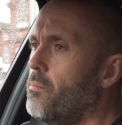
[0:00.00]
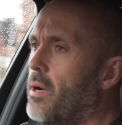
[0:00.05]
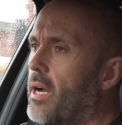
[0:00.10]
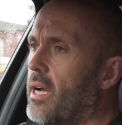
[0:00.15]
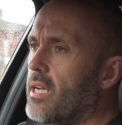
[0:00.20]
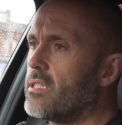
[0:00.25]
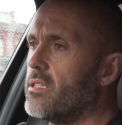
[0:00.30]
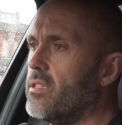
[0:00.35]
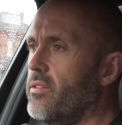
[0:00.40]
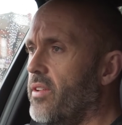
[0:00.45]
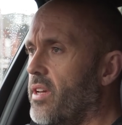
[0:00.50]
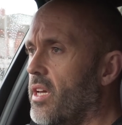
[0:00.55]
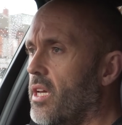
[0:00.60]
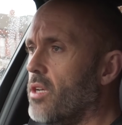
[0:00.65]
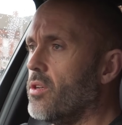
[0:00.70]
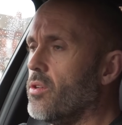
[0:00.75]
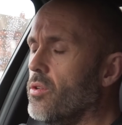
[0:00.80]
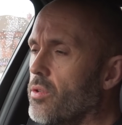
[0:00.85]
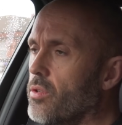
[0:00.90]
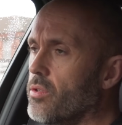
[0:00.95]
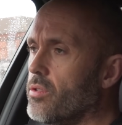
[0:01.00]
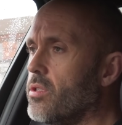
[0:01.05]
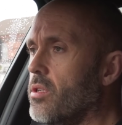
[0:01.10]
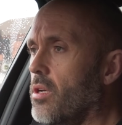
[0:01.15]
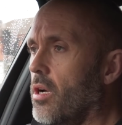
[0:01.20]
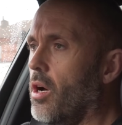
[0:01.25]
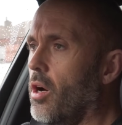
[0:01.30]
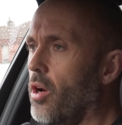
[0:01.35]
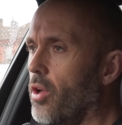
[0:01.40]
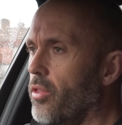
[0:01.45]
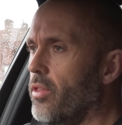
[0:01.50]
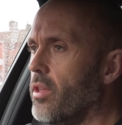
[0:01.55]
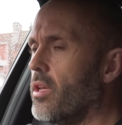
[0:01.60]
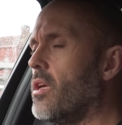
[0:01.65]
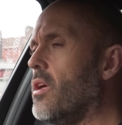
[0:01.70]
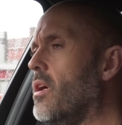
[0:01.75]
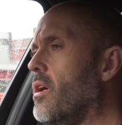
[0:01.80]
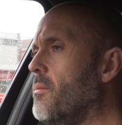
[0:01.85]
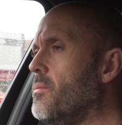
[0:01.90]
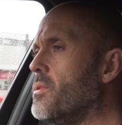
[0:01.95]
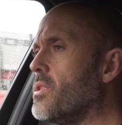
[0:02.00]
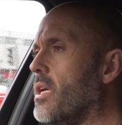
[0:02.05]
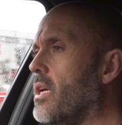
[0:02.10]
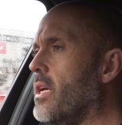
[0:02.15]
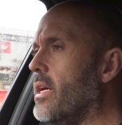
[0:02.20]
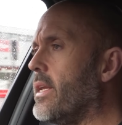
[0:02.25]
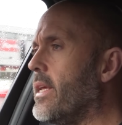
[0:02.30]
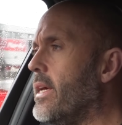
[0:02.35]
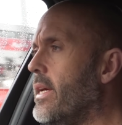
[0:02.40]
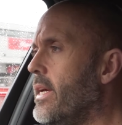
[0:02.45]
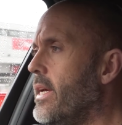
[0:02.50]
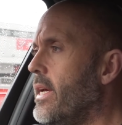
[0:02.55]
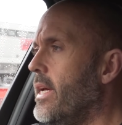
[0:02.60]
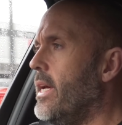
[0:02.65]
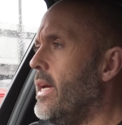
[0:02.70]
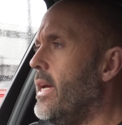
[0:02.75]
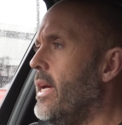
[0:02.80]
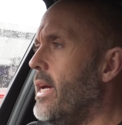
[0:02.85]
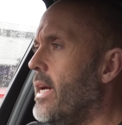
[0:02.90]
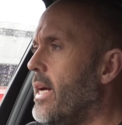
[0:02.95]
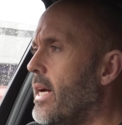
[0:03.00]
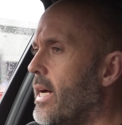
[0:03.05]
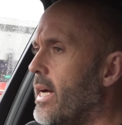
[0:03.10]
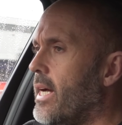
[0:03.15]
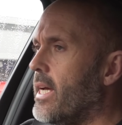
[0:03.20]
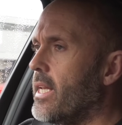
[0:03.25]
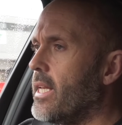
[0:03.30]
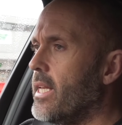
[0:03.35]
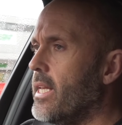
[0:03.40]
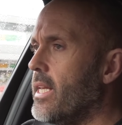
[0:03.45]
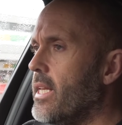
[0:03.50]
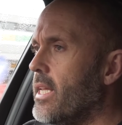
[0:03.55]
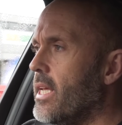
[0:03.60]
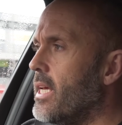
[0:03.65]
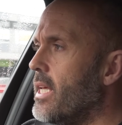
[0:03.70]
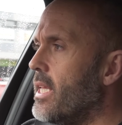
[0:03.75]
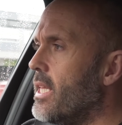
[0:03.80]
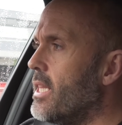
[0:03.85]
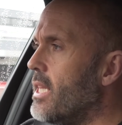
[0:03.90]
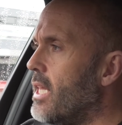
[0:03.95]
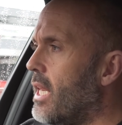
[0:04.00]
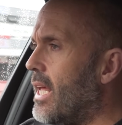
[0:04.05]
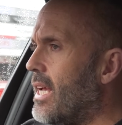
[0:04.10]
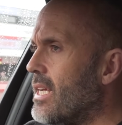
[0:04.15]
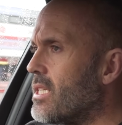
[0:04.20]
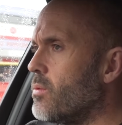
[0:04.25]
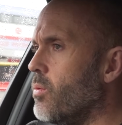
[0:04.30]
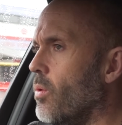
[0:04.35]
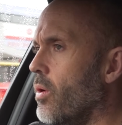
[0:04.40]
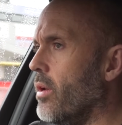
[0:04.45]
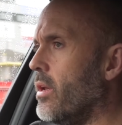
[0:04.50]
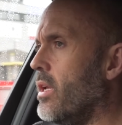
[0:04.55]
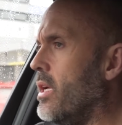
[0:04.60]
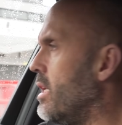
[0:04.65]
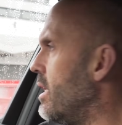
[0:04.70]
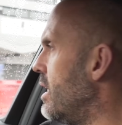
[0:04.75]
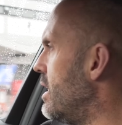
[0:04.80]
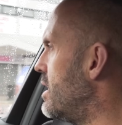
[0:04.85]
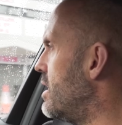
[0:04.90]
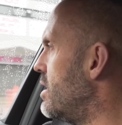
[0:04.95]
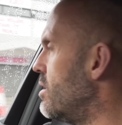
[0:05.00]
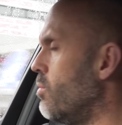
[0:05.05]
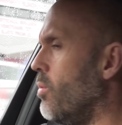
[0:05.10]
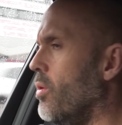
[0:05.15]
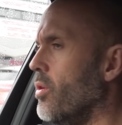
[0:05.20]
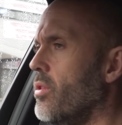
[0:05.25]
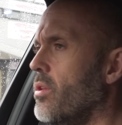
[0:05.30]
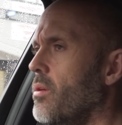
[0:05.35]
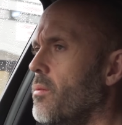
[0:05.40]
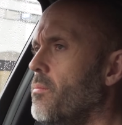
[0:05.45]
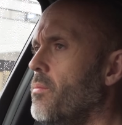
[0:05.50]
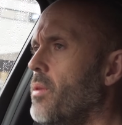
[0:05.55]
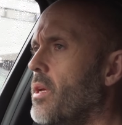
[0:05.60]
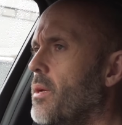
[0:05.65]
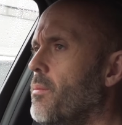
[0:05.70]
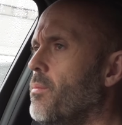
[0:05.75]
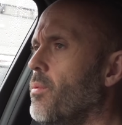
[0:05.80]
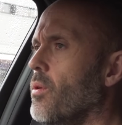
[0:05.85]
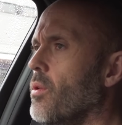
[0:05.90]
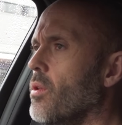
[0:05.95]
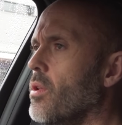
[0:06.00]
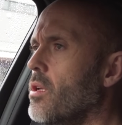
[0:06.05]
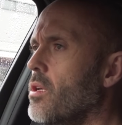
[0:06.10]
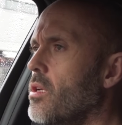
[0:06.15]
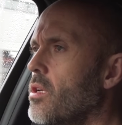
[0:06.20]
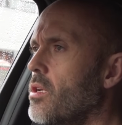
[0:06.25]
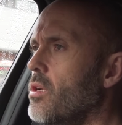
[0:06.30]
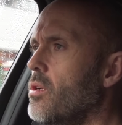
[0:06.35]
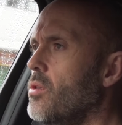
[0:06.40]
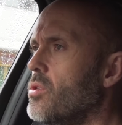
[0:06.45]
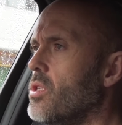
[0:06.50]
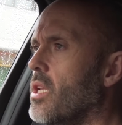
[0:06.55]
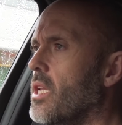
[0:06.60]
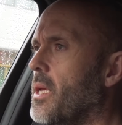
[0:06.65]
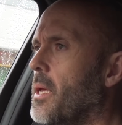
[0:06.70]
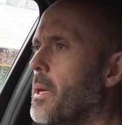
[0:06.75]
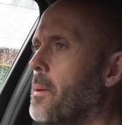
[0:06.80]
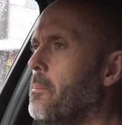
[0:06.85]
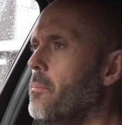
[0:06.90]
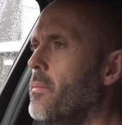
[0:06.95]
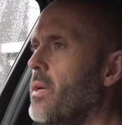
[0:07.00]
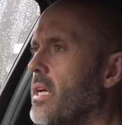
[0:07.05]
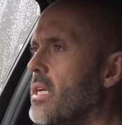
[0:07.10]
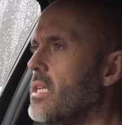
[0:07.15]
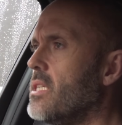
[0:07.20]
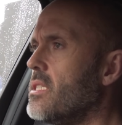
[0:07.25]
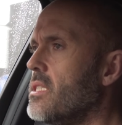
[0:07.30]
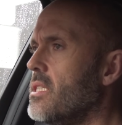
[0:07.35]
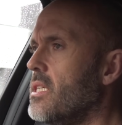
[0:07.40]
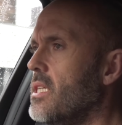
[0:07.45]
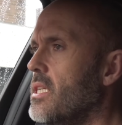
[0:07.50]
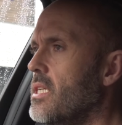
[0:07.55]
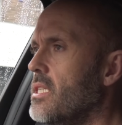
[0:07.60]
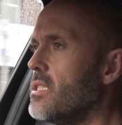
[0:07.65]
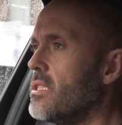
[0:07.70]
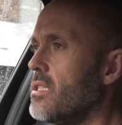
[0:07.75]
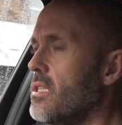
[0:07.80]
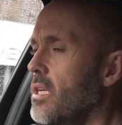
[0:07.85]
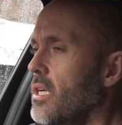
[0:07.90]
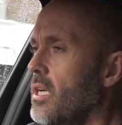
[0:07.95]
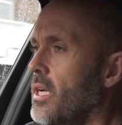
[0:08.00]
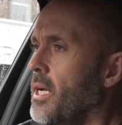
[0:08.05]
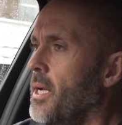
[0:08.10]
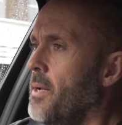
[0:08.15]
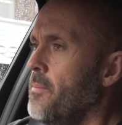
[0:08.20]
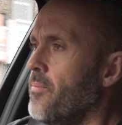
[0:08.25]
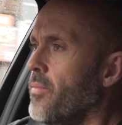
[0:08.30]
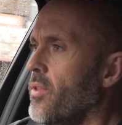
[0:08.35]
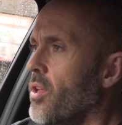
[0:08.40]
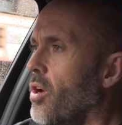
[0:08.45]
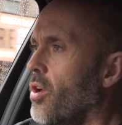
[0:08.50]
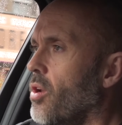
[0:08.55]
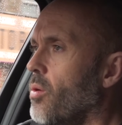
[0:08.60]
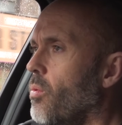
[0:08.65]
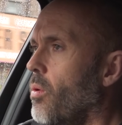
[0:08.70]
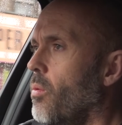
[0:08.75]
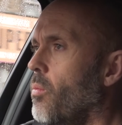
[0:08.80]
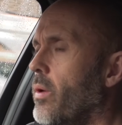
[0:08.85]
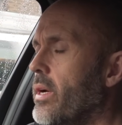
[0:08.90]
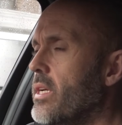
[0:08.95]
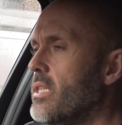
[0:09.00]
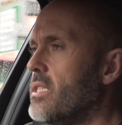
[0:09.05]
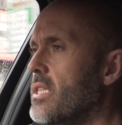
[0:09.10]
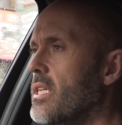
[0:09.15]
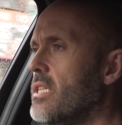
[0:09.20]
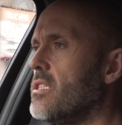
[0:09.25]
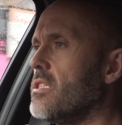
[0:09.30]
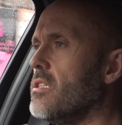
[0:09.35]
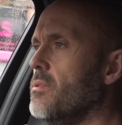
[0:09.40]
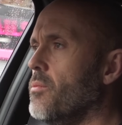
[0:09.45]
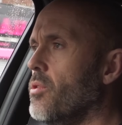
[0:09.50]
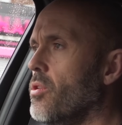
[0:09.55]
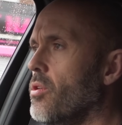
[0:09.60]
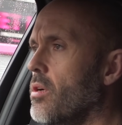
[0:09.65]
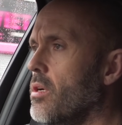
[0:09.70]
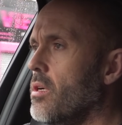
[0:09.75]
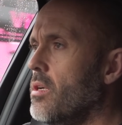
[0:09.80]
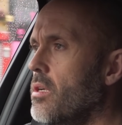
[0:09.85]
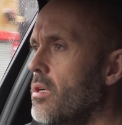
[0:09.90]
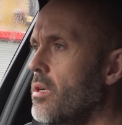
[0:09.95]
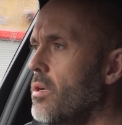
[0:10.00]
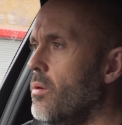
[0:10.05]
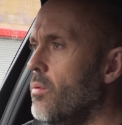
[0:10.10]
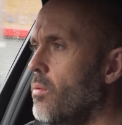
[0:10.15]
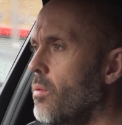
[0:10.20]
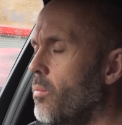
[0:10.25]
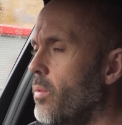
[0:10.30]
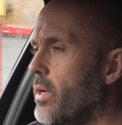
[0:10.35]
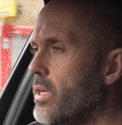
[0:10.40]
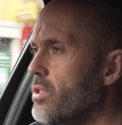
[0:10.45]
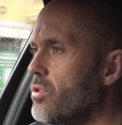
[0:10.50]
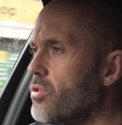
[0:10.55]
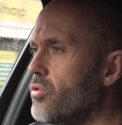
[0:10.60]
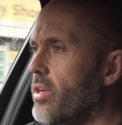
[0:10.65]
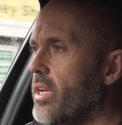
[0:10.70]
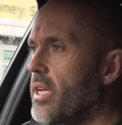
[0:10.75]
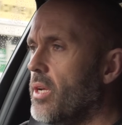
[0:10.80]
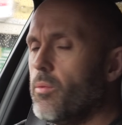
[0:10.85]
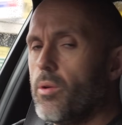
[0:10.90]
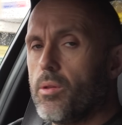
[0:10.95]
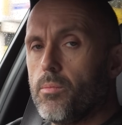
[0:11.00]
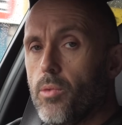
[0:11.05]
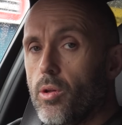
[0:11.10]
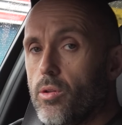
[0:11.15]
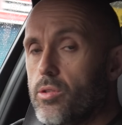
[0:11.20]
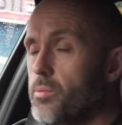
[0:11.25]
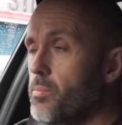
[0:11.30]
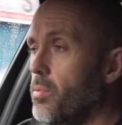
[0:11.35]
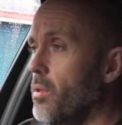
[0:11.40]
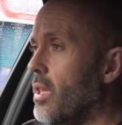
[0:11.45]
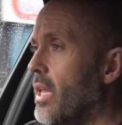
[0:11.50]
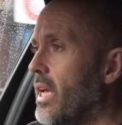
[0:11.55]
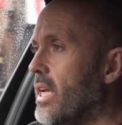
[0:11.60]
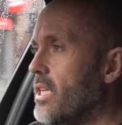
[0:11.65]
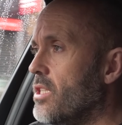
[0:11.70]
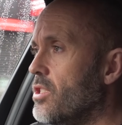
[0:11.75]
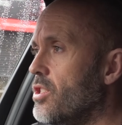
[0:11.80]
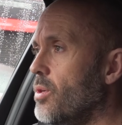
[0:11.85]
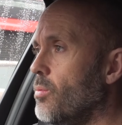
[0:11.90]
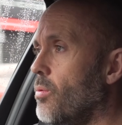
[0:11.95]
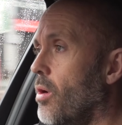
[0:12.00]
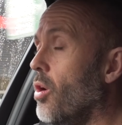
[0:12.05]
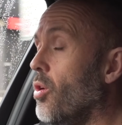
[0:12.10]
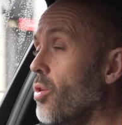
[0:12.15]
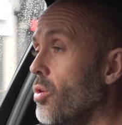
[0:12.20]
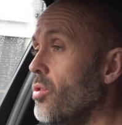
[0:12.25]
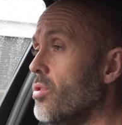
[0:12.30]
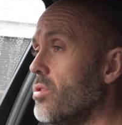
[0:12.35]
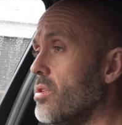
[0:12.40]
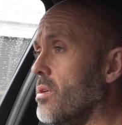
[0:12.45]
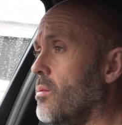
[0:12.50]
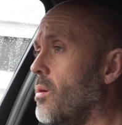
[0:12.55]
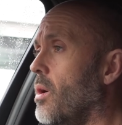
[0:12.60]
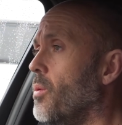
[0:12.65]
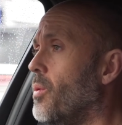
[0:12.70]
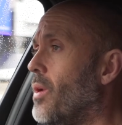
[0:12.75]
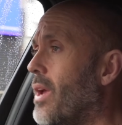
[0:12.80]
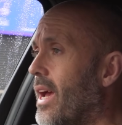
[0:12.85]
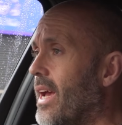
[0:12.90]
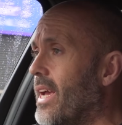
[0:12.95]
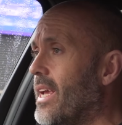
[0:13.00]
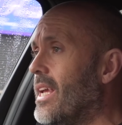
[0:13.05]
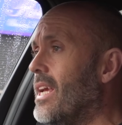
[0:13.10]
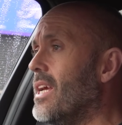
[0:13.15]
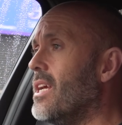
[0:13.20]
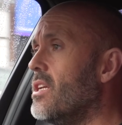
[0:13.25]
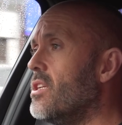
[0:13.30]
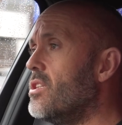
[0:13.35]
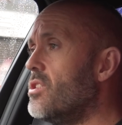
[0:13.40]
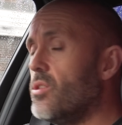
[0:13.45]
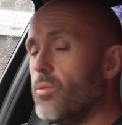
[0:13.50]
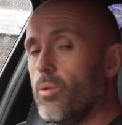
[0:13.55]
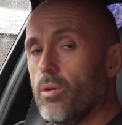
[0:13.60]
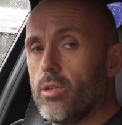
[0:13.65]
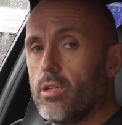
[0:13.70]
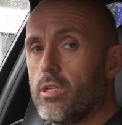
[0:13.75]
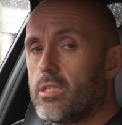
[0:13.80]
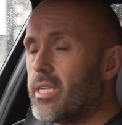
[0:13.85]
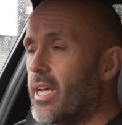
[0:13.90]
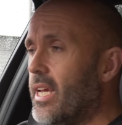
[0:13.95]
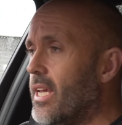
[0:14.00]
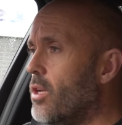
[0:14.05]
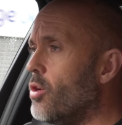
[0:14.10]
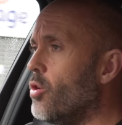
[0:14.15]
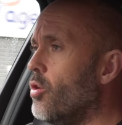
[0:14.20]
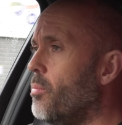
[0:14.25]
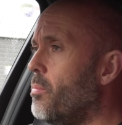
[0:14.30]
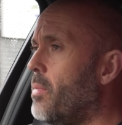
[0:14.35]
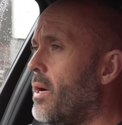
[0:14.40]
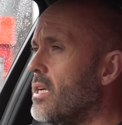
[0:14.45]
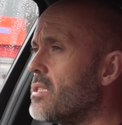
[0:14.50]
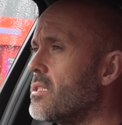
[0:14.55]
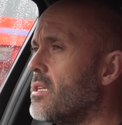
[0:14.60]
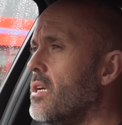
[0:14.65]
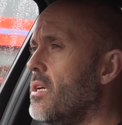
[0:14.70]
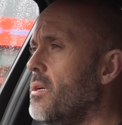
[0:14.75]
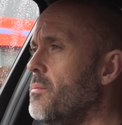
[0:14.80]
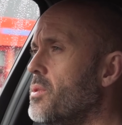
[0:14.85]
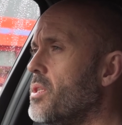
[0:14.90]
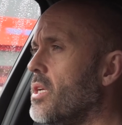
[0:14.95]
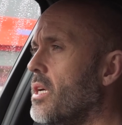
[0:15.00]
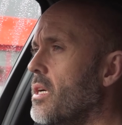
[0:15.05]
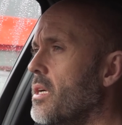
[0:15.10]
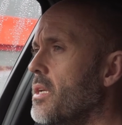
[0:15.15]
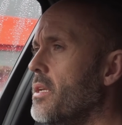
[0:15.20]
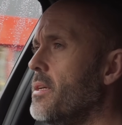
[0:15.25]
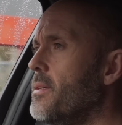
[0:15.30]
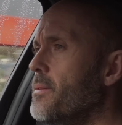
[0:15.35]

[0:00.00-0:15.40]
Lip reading: pass the vehicles on the curbside. And the last one, and this is one that people usually miss, is on a one-way system or a one-way street with multiple lanes, you are also okay to undertake or pass curbside.